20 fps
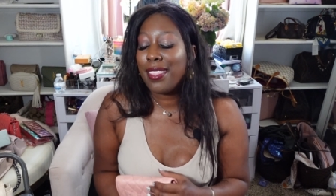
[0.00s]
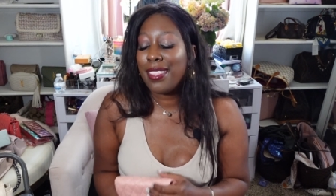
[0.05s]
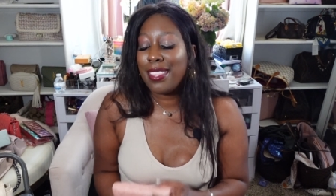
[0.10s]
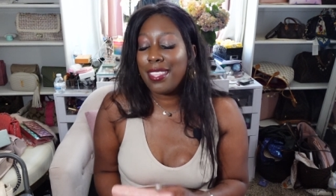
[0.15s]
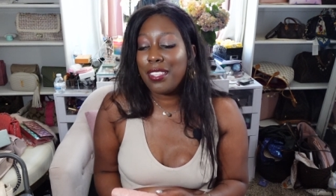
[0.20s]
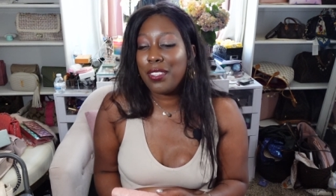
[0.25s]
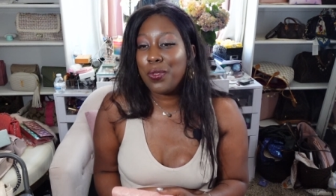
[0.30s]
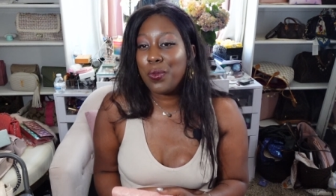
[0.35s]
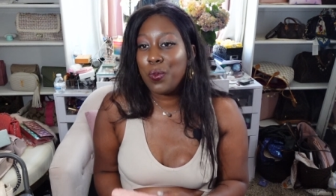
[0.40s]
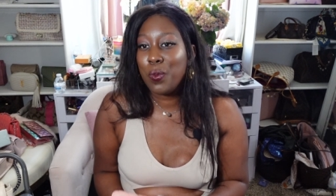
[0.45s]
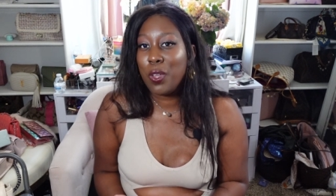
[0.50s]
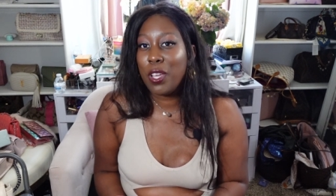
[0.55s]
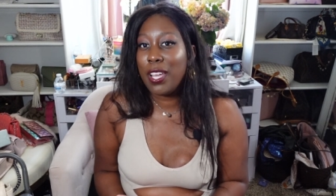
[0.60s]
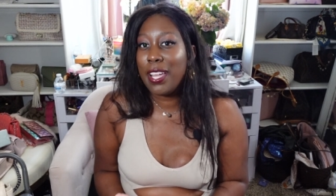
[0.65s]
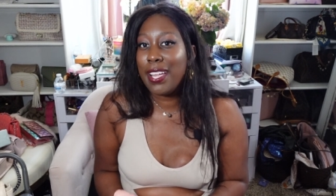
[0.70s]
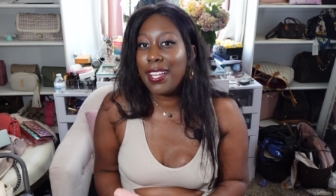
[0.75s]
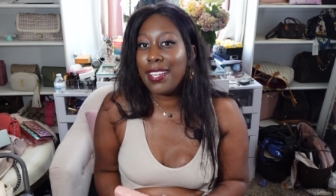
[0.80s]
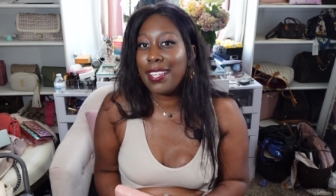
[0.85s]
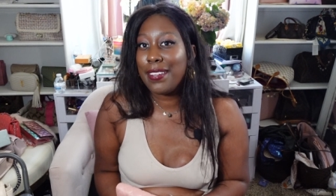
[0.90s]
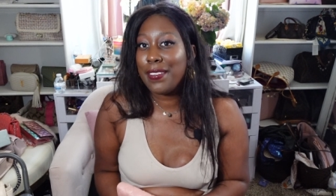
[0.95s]
This
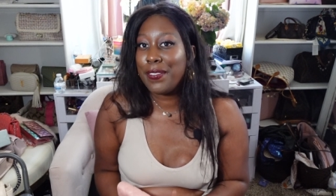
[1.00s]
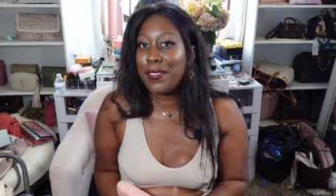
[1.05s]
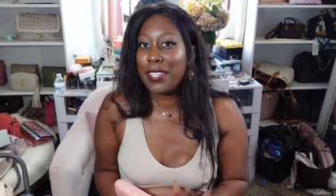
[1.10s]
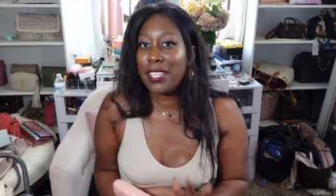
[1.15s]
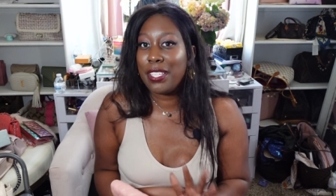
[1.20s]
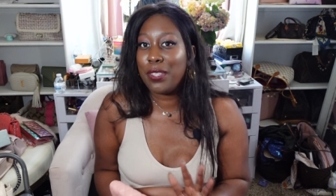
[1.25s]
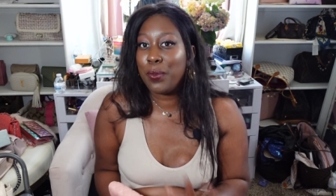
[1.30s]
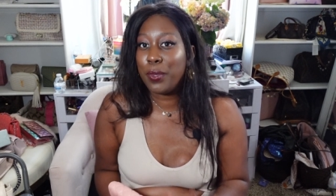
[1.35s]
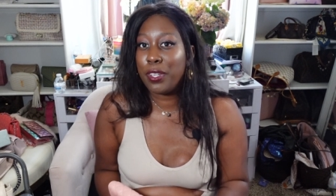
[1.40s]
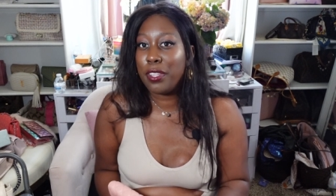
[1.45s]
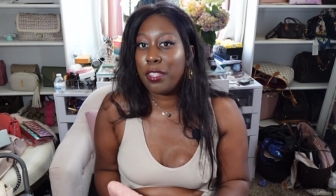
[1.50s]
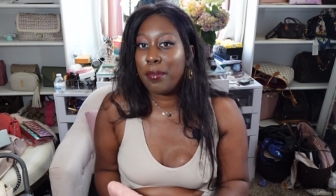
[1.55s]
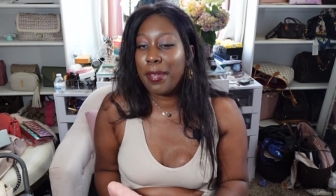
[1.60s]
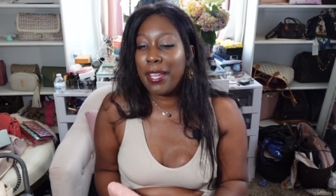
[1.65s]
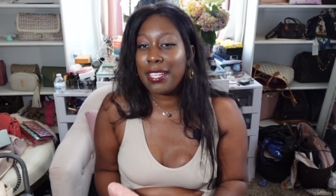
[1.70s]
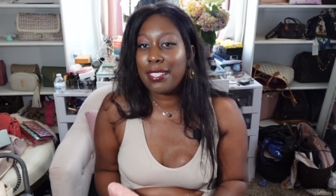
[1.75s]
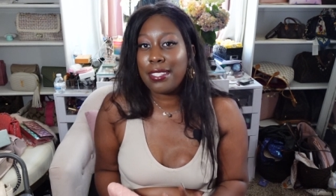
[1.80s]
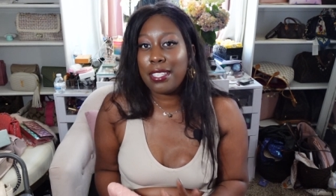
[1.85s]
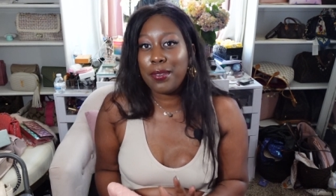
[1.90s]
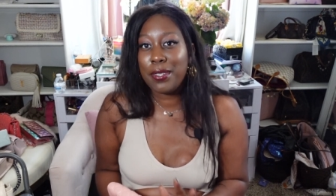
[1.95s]
one was one of the
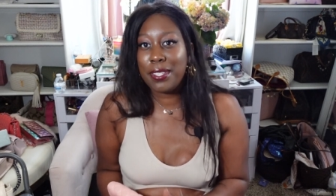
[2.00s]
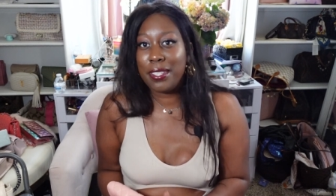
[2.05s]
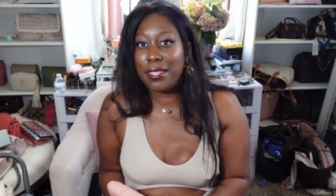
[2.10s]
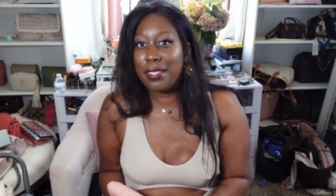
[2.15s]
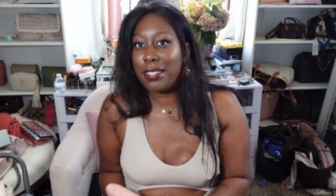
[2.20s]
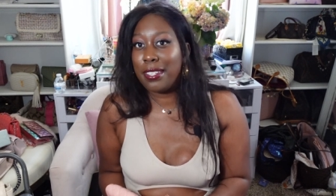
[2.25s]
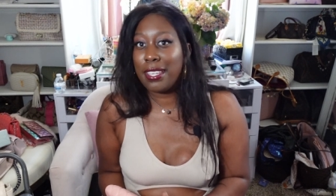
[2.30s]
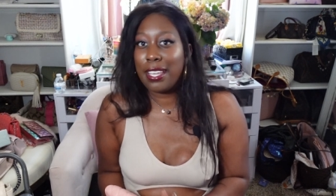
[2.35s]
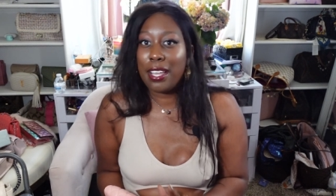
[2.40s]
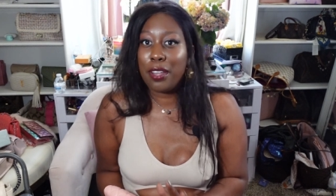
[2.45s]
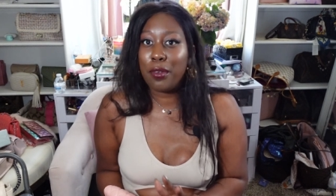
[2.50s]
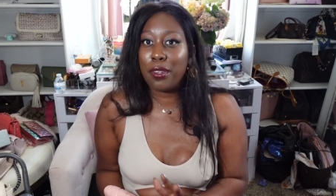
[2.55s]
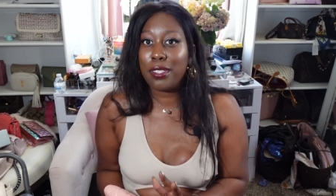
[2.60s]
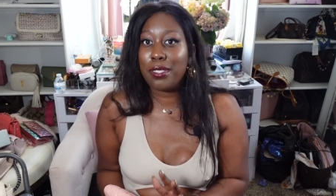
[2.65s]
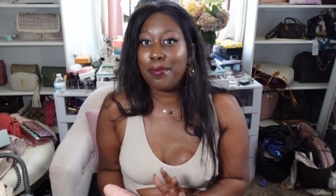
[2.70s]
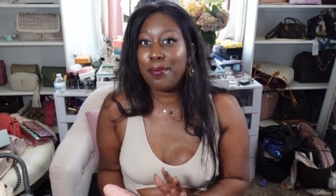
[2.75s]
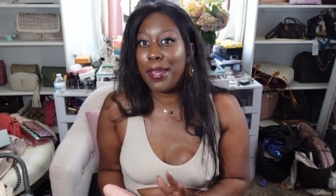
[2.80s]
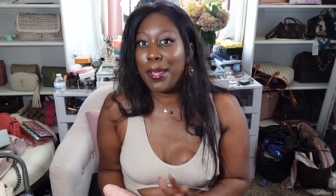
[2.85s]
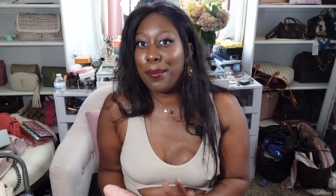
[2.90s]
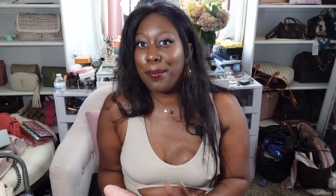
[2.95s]
bags I was hinting at
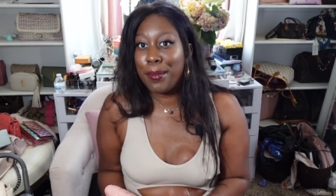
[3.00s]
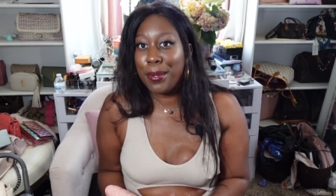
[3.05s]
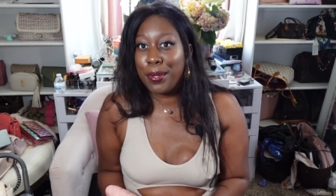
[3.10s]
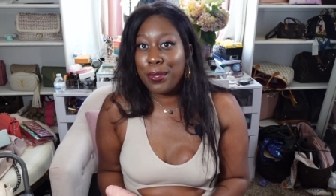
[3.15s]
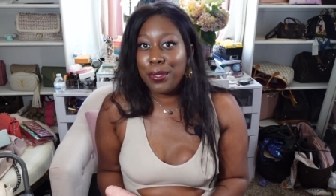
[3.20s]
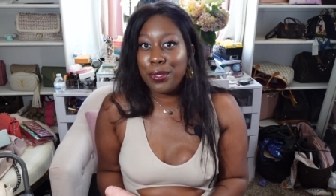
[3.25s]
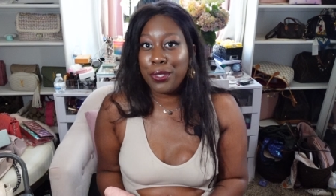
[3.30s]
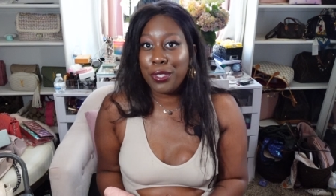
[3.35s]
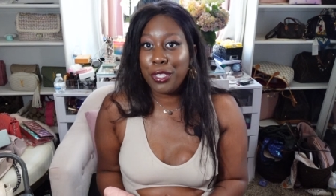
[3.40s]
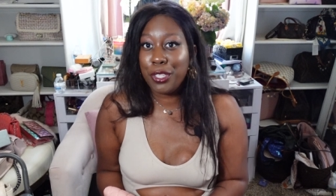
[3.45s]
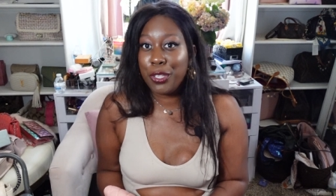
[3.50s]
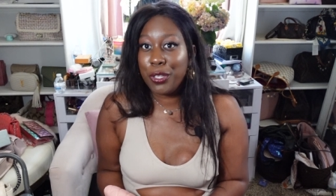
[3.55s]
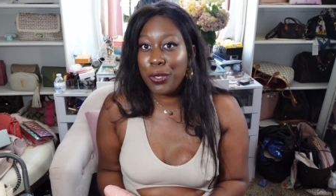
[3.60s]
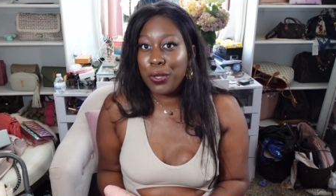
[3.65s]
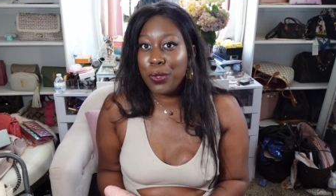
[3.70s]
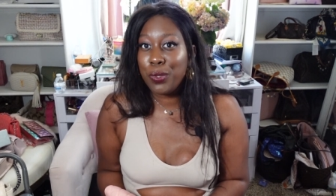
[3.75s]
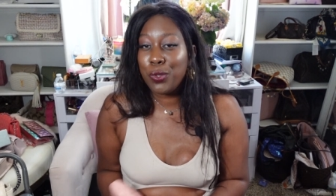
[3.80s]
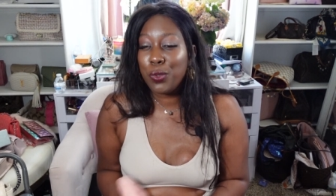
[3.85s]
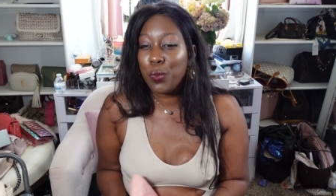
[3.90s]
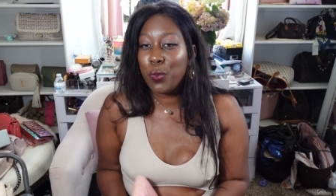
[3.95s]
was my most
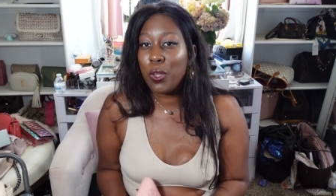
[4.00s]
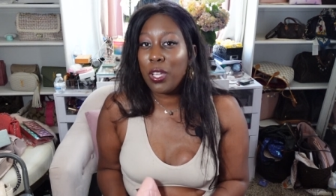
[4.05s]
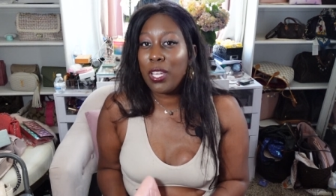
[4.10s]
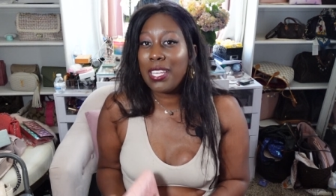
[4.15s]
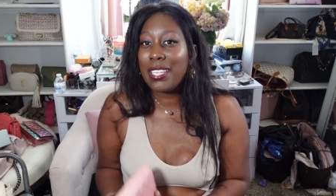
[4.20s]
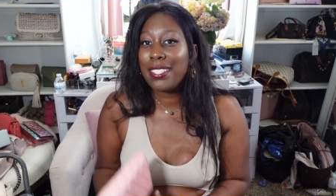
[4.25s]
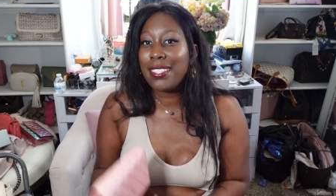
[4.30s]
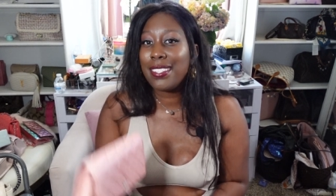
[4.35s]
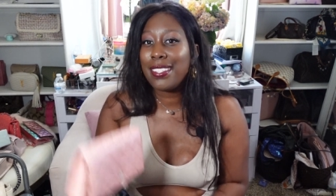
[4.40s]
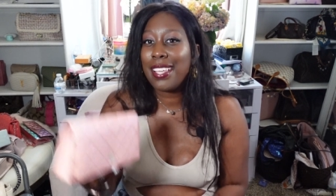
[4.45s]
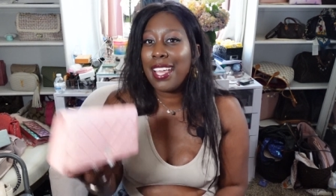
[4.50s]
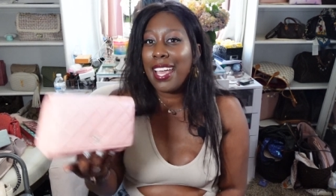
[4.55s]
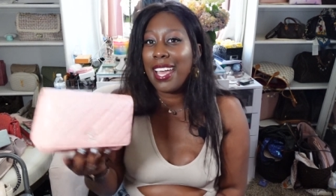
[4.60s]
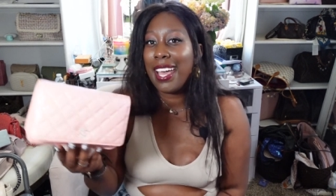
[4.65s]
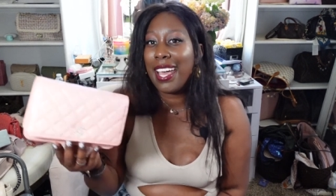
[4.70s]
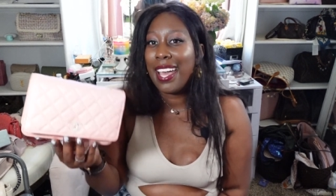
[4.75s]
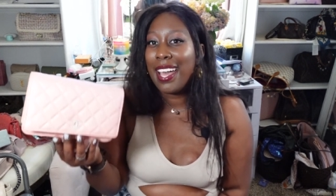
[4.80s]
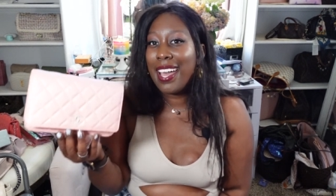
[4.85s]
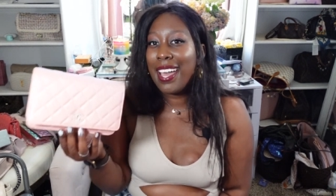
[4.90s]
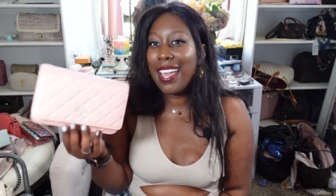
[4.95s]
used ones.
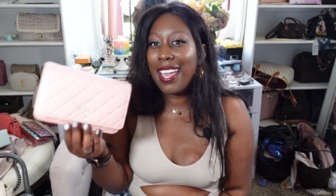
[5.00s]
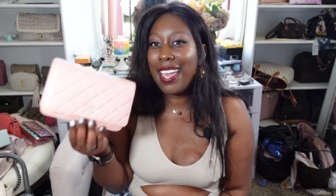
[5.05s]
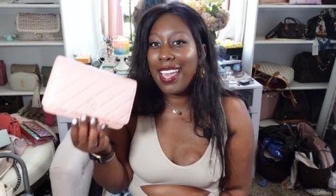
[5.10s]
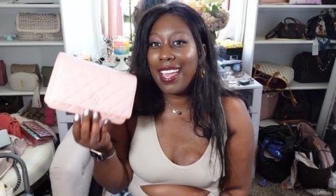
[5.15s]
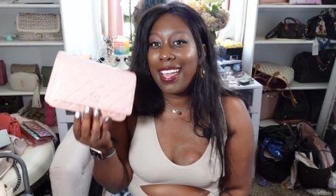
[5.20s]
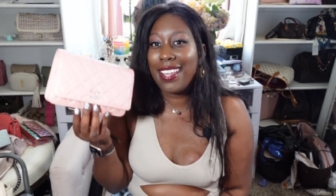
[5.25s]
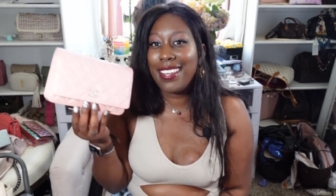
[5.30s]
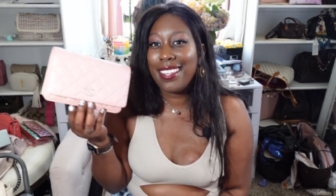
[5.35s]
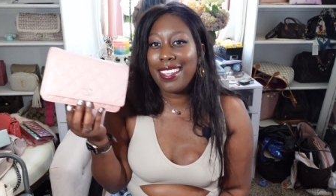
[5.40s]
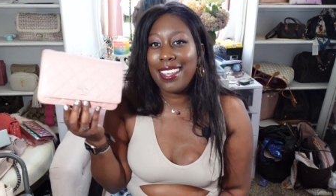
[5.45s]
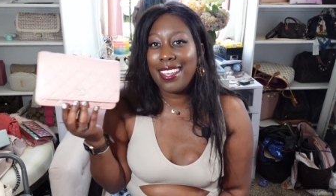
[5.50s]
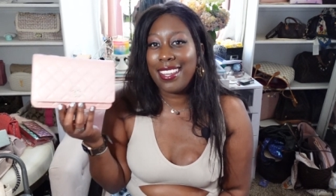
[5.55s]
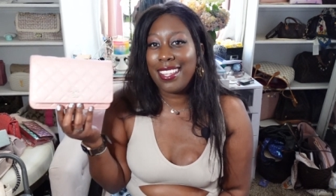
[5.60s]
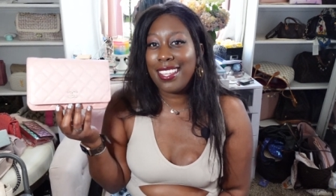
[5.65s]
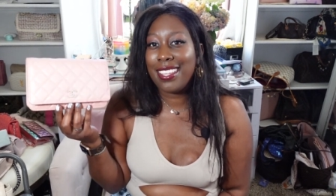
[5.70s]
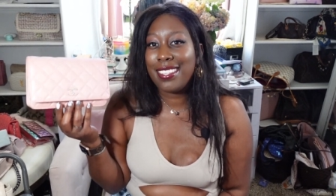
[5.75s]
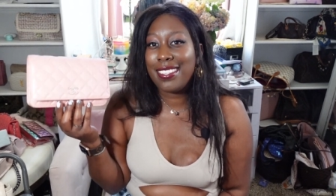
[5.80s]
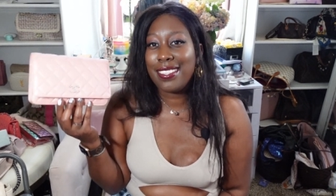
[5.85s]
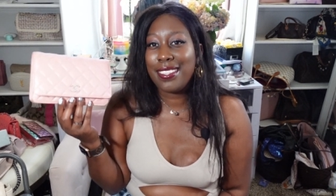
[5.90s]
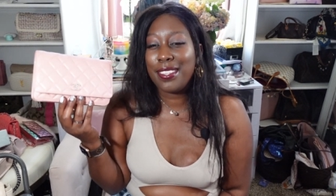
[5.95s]
And it
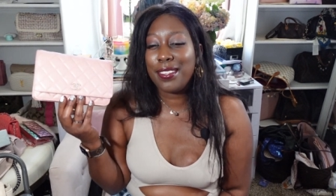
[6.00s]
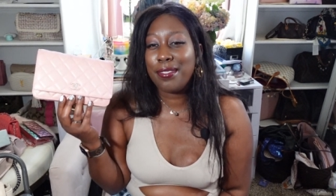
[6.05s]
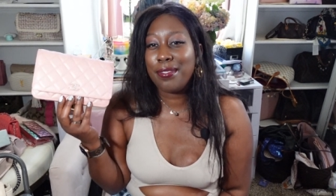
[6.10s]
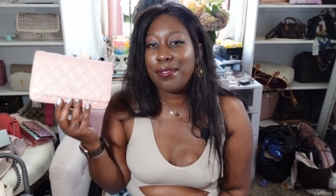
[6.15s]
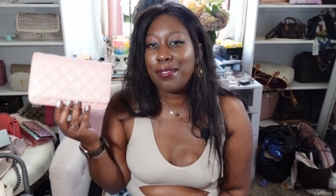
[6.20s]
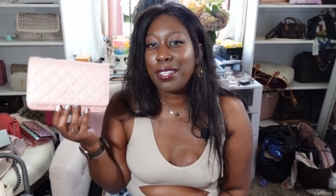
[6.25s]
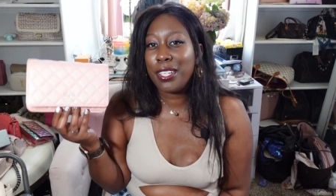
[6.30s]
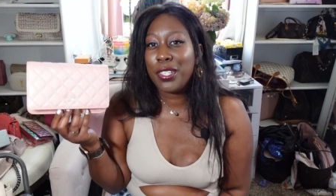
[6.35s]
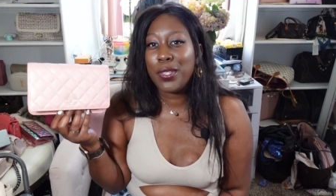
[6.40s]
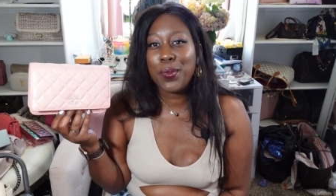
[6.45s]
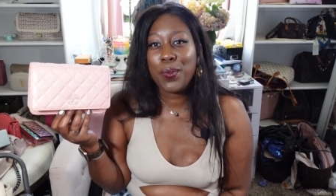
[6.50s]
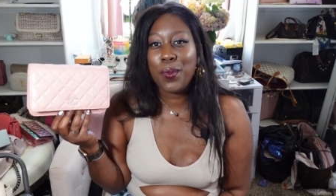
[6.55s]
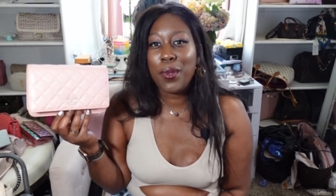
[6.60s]
is the first